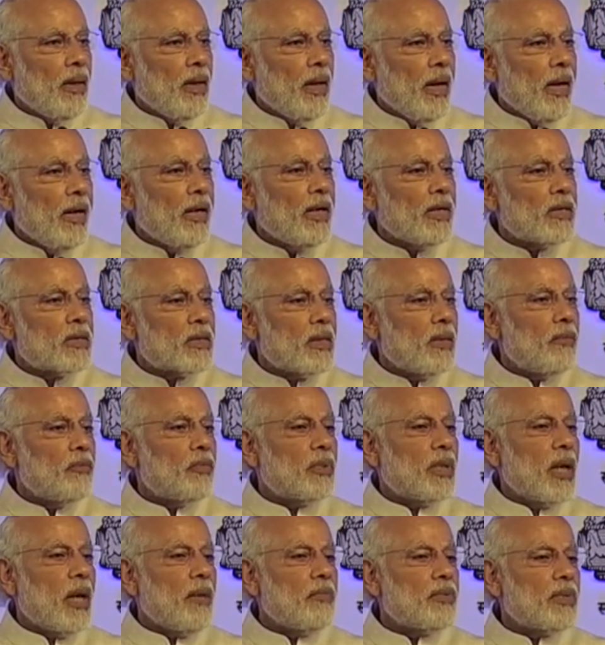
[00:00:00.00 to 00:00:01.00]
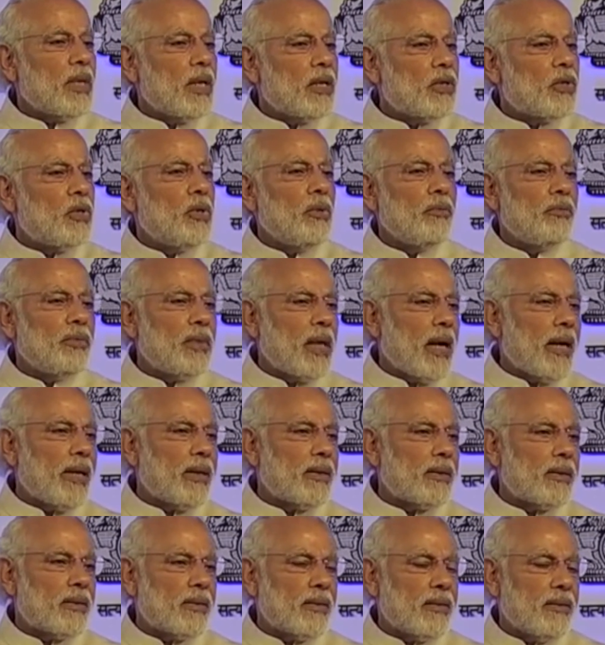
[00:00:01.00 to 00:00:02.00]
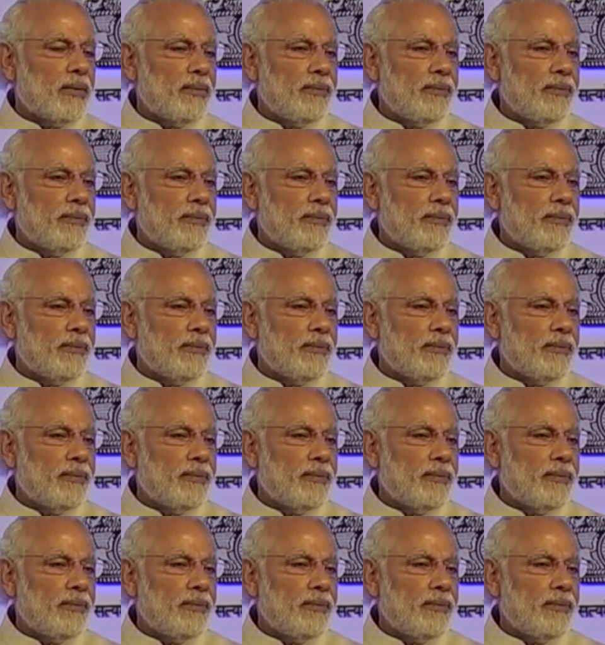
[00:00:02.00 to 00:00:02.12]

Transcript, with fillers: It is sometimes assumed that